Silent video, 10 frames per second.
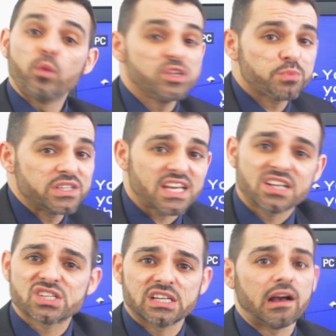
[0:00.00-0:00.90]
which
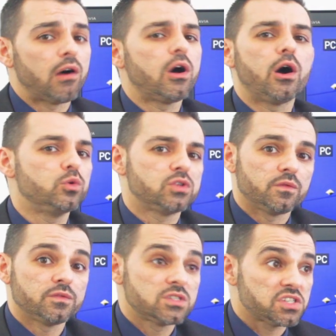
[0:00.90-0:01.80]
potentially I'll hold
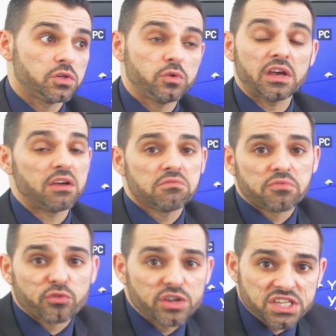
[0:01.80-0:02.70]
on to
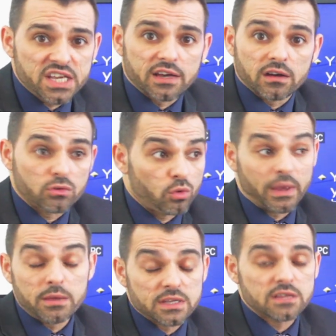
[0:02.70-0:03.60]
for a year or
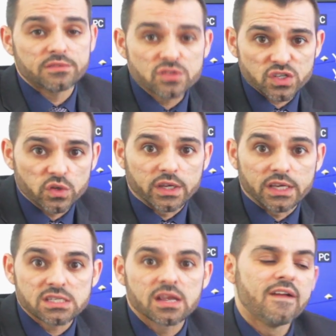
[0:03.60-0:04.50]
maybe even 2
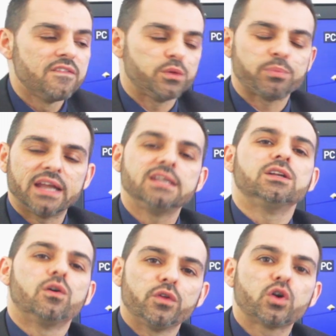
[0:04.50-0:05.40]
years, depending
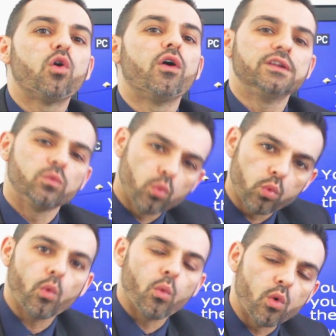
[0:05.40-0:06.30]
on the coin and
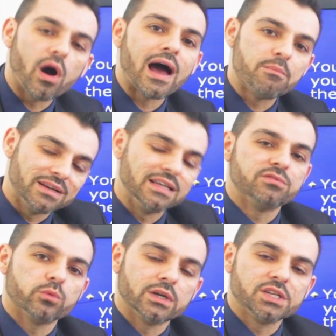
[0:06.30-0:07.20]
what I believe
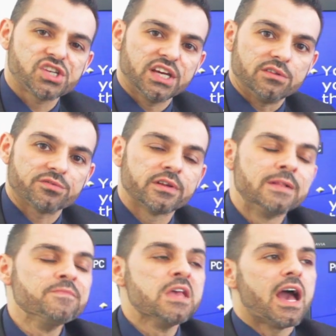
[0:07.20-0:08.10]
it will achieve.
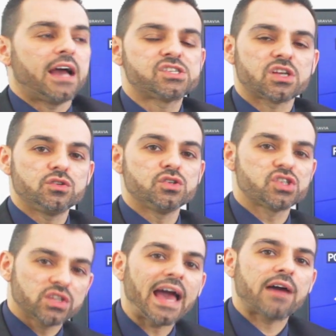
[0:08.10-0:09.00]
And so you
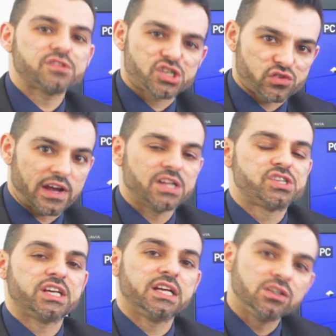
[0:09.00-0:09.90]
should have a
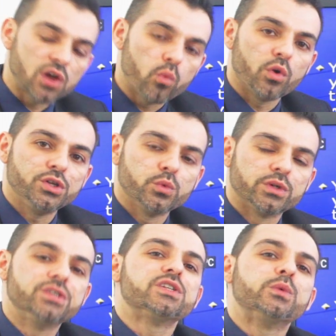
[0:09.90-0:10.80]
strategy, know what you want
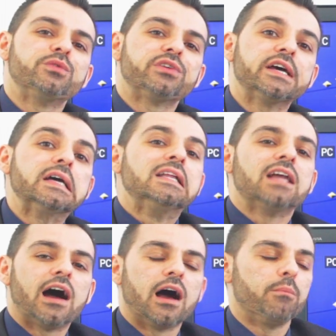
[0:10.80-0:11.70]
to do with it,
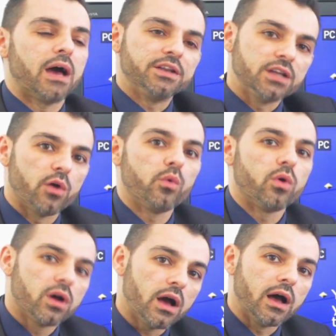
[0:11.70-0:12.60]
and know
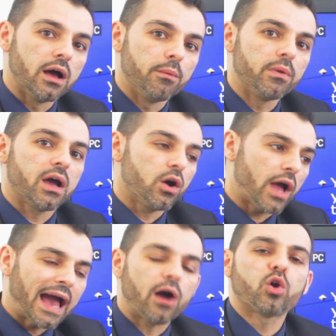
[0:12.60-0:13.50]

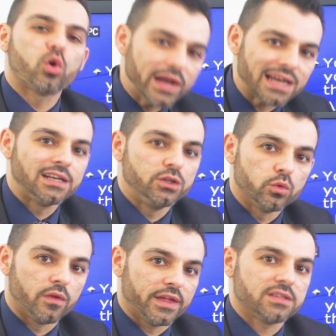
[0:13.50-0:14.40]
how quickly you
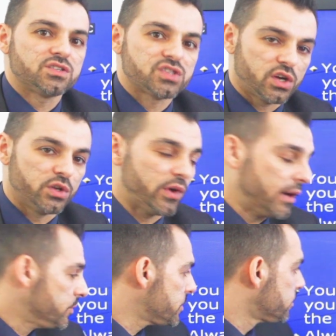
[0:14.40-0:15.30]
want that to turn around.